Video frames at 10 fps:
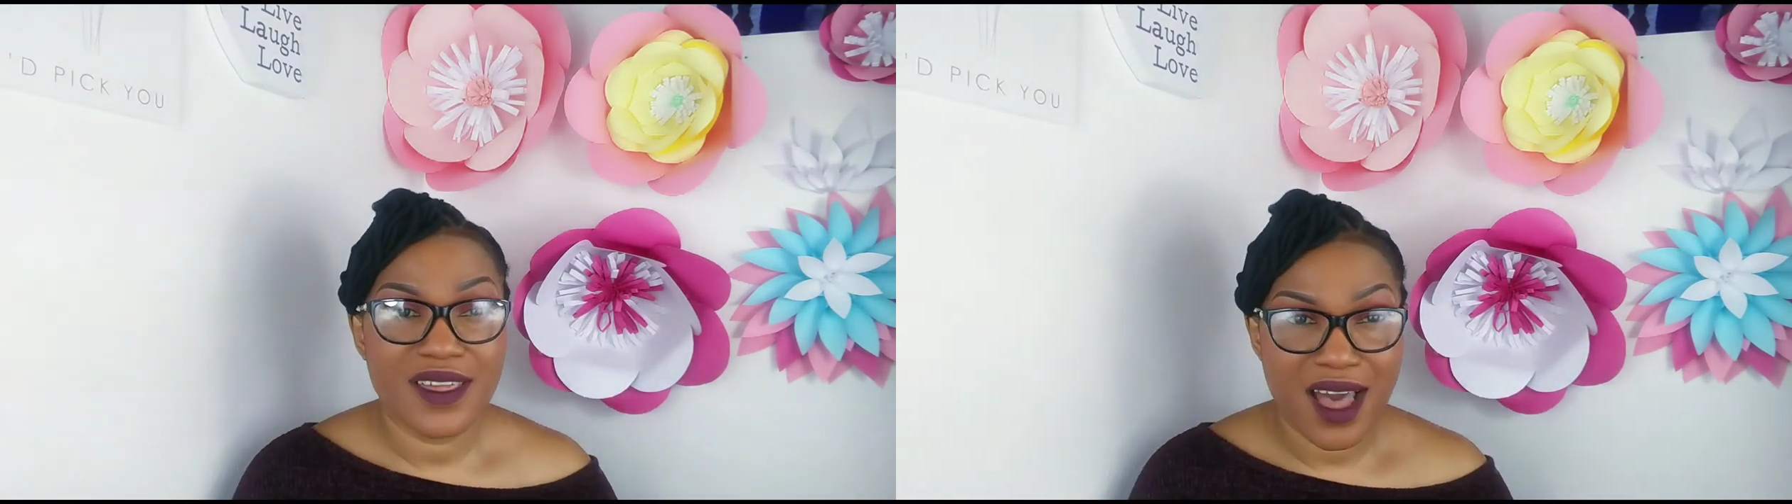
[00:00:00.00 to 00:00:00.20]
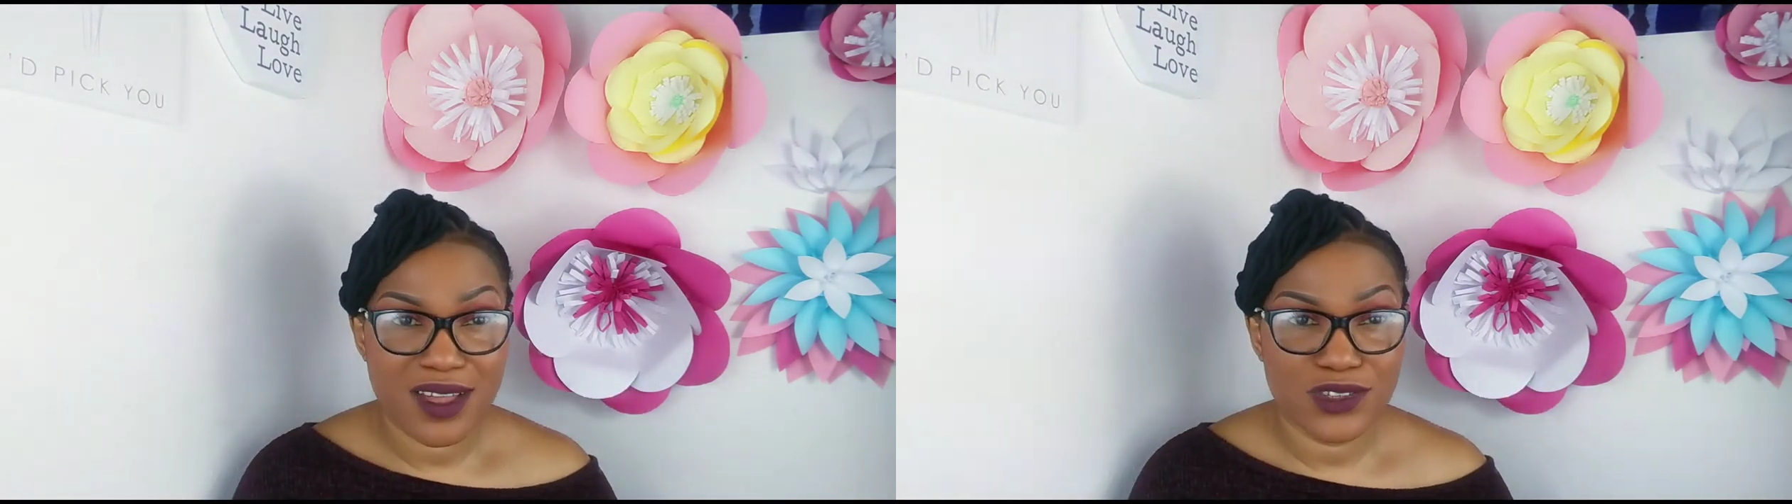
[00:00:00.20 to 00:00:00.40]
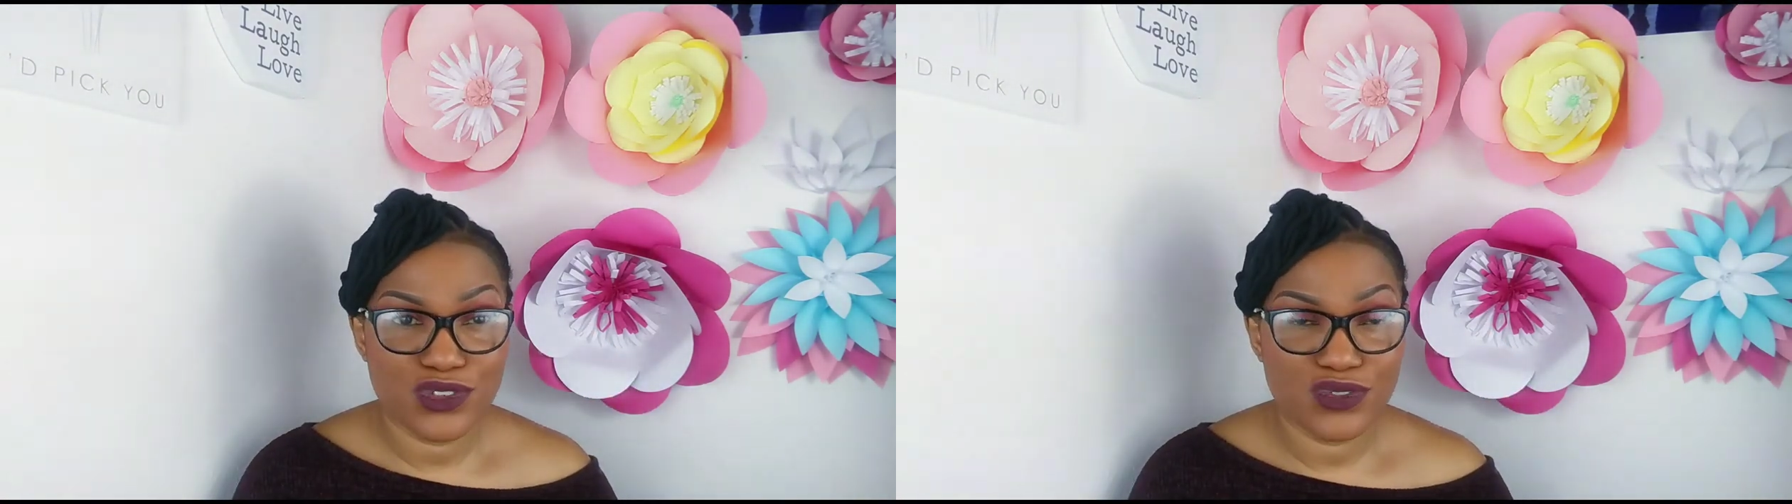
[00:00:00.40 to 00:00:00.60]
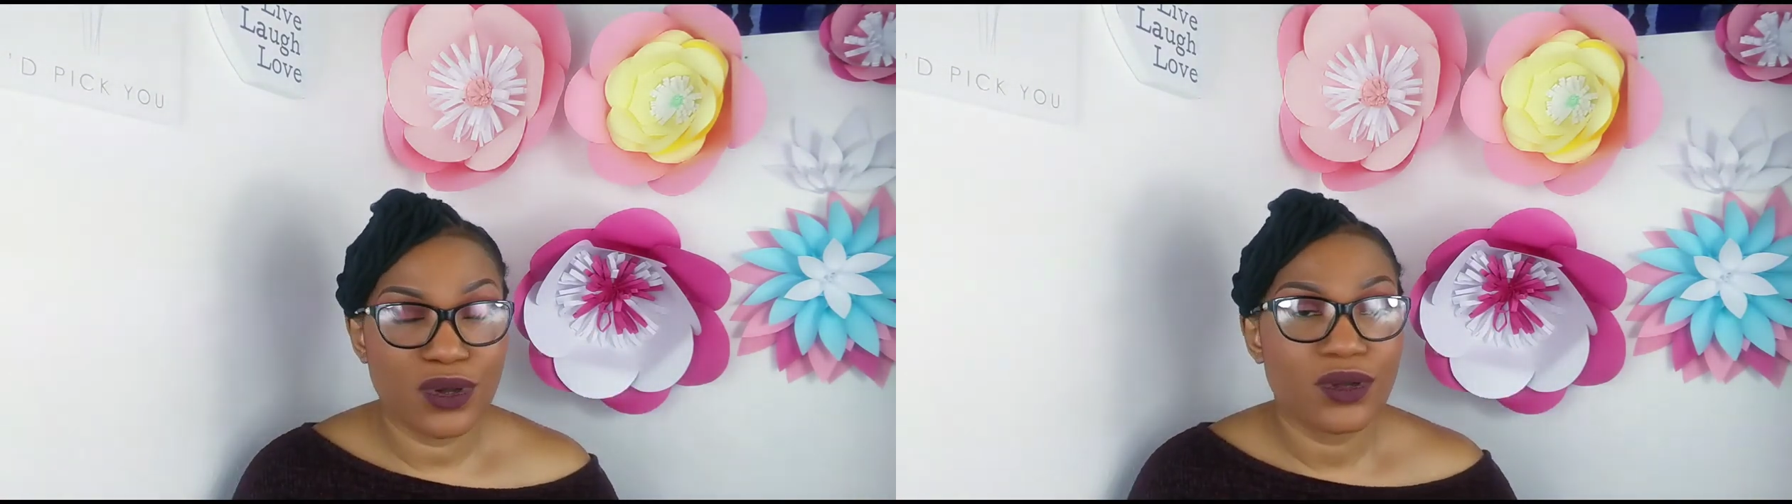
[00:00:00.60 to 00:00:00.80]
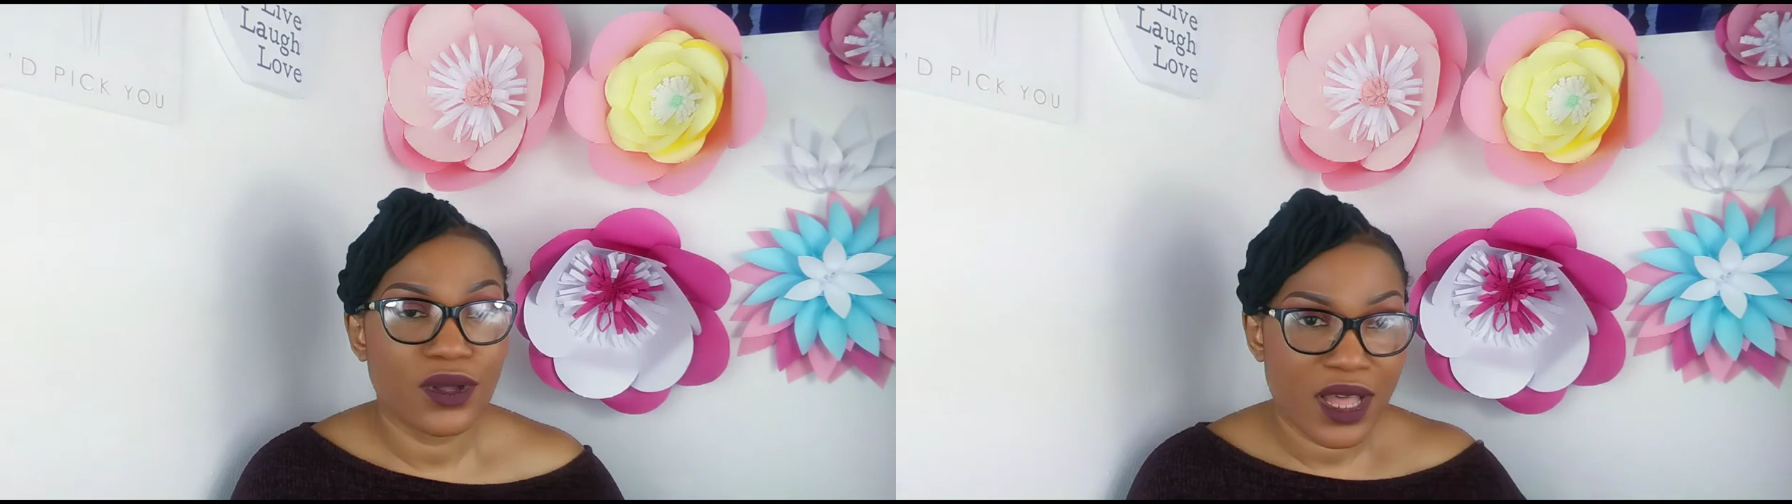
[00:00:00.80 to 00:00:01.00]
that are
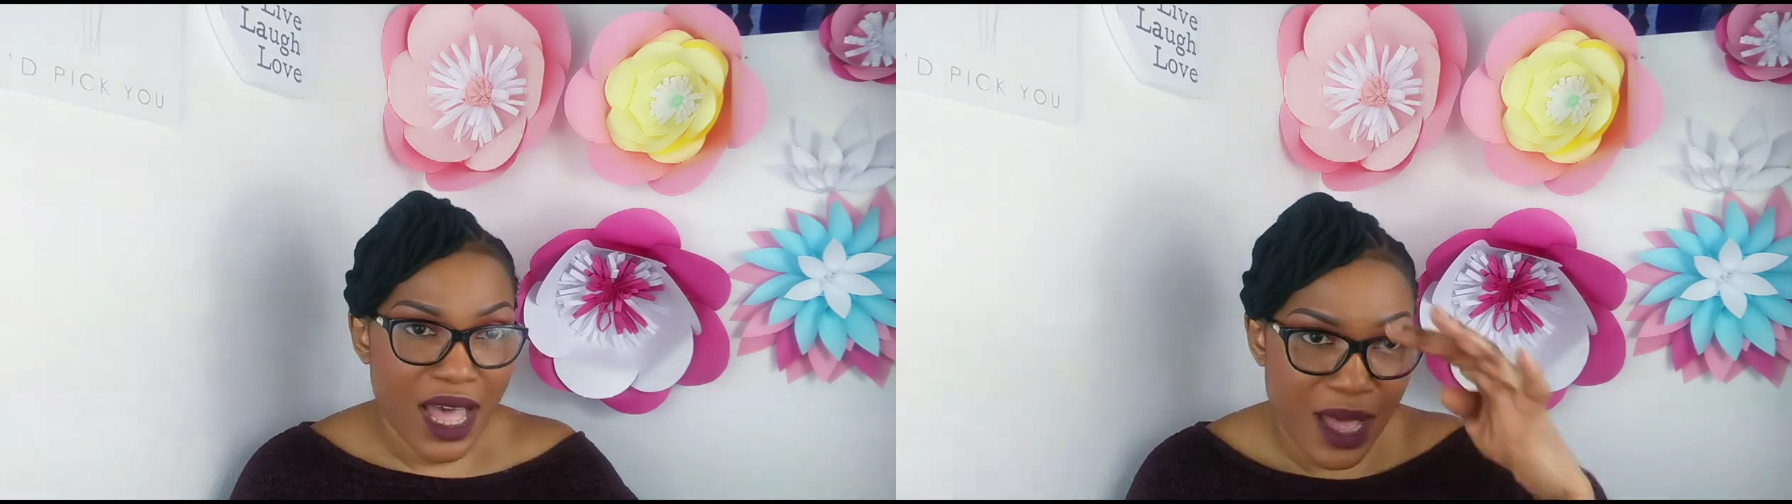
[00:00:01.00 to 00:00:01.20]
strong,